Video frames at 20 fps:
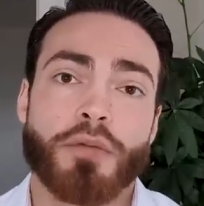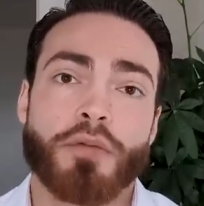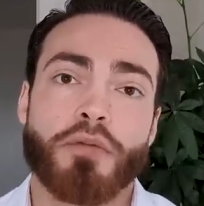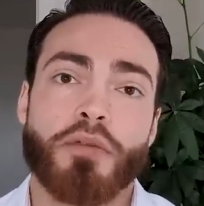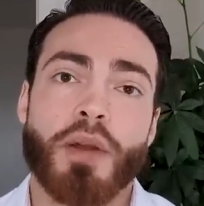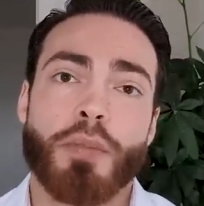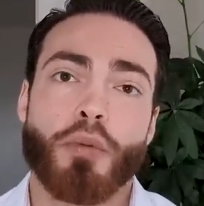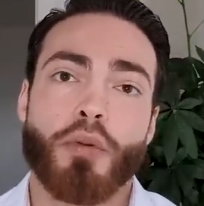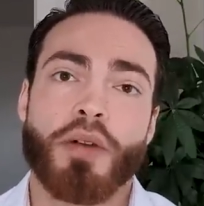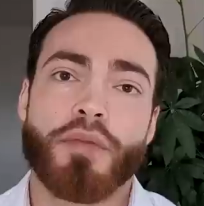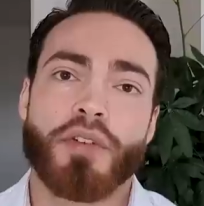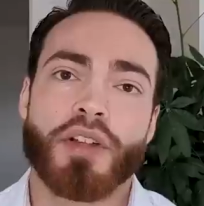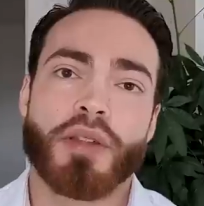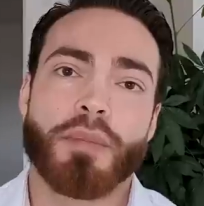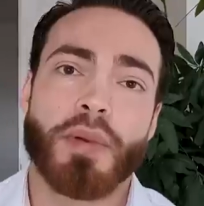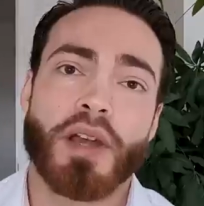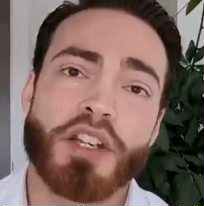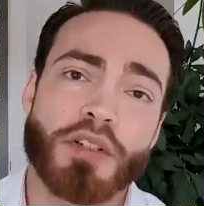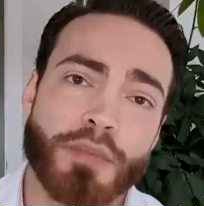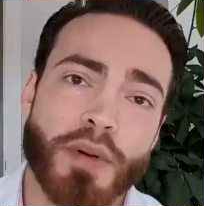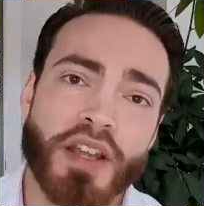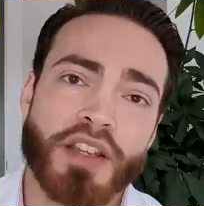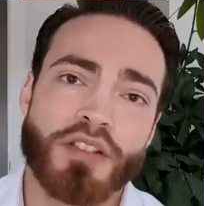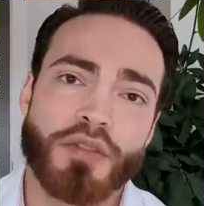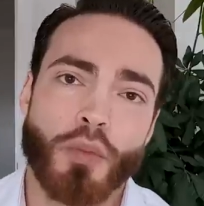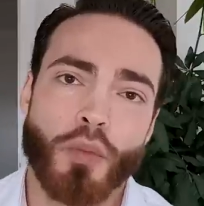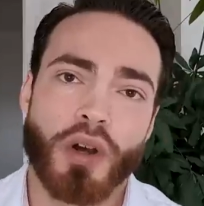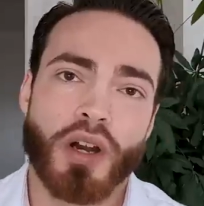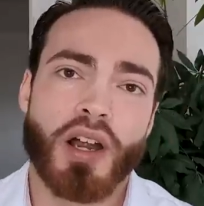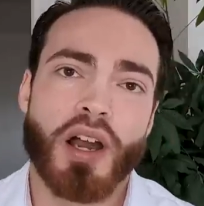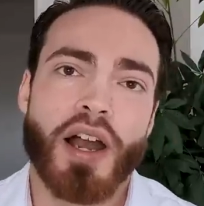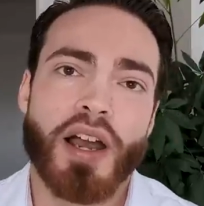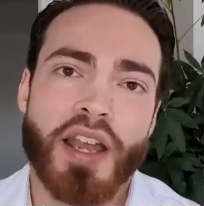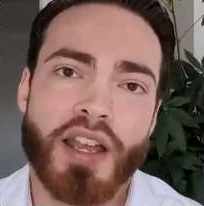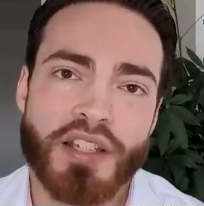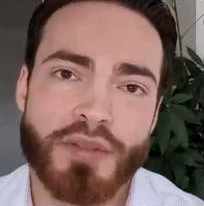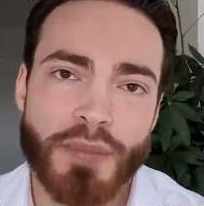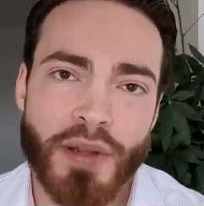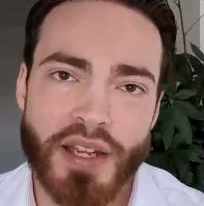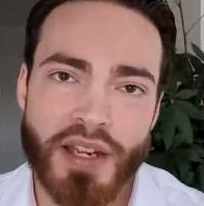of grip width on the bench press where I
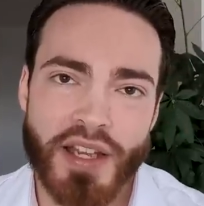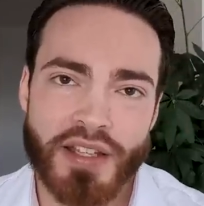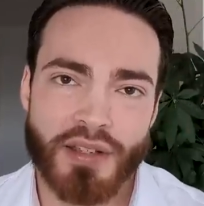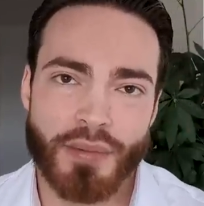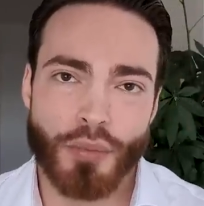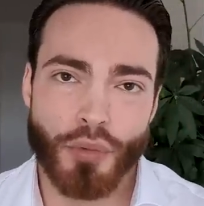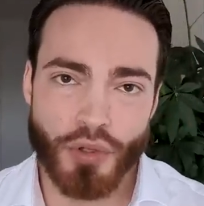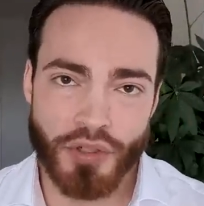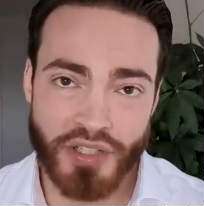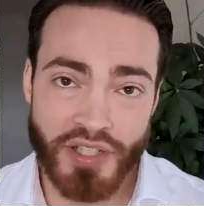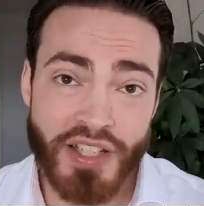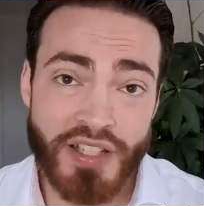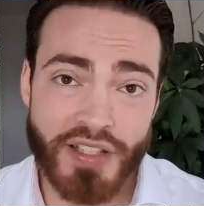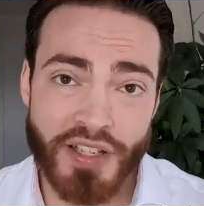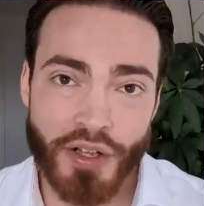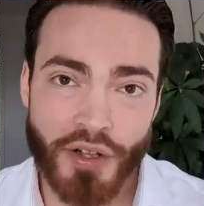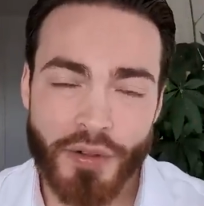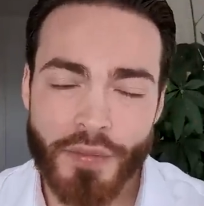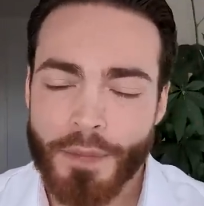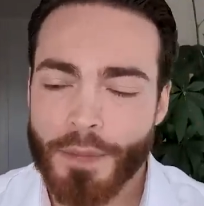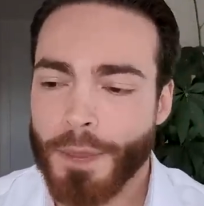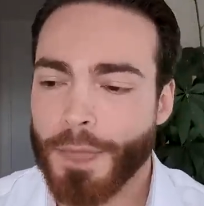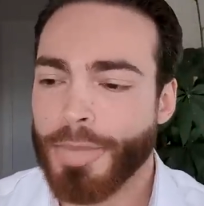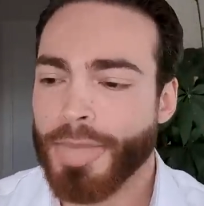explain that in more detail.